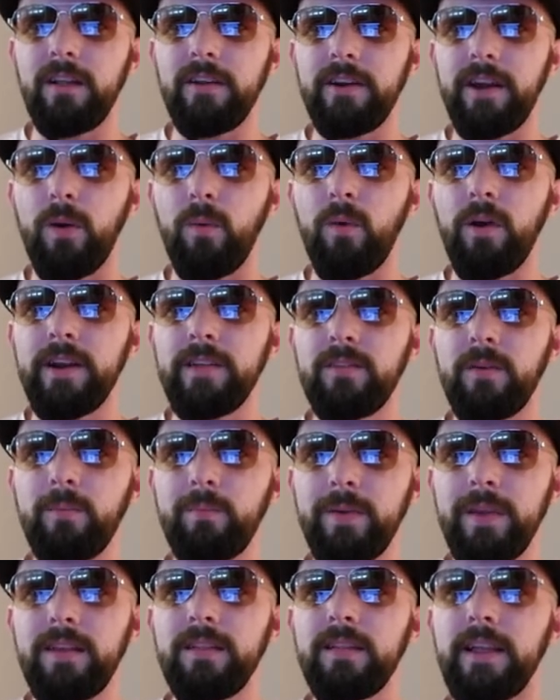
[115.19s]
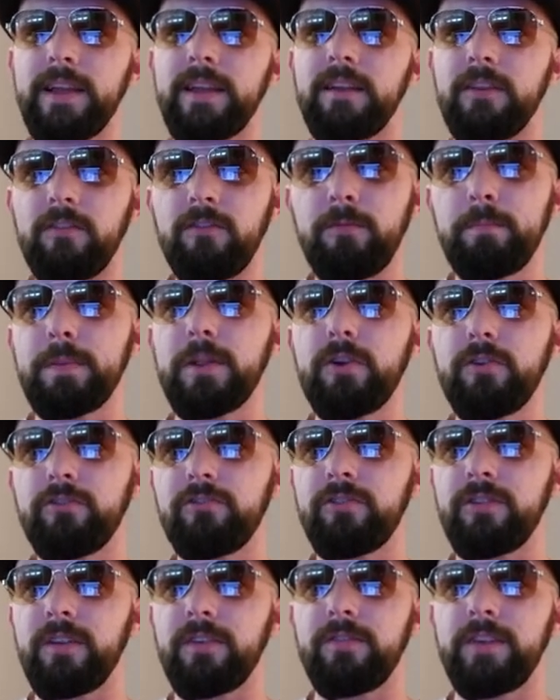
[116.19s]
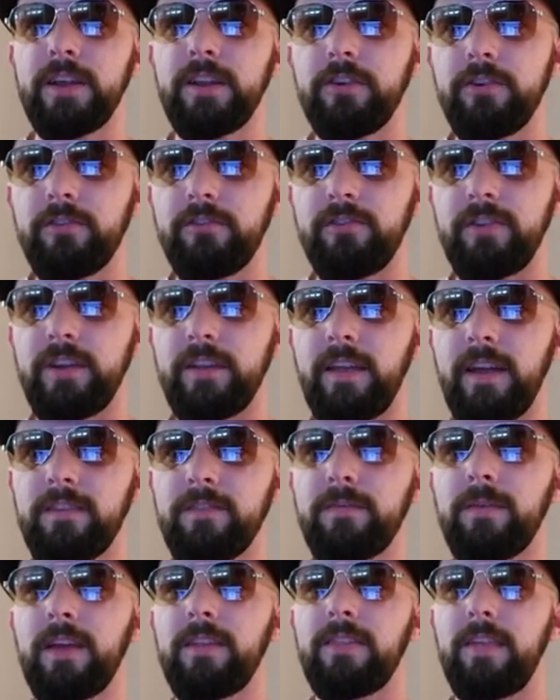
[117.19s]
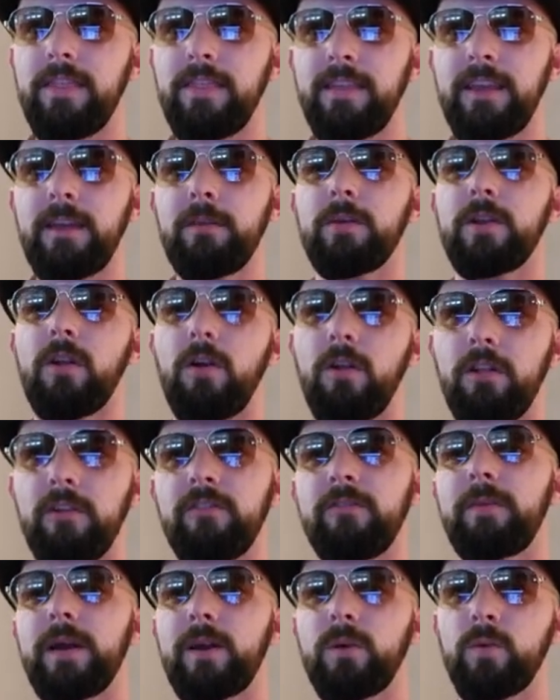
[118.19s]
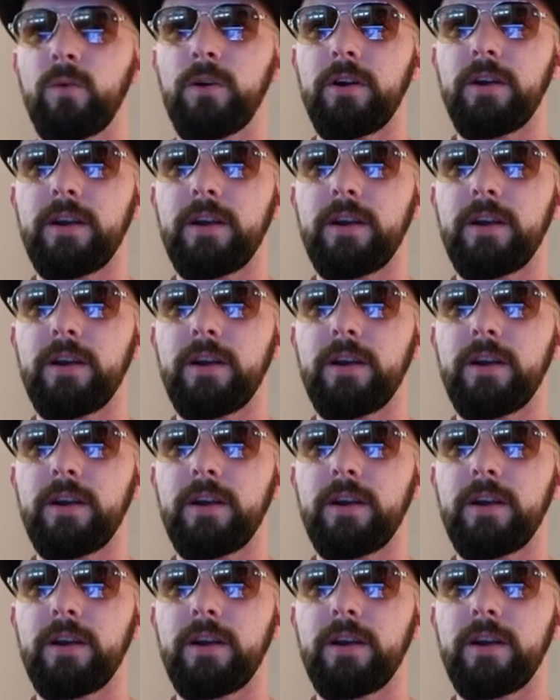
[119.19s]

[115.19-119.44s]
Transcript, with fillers: I want it to be like an explosion of energy. That's like the theme in all of my work.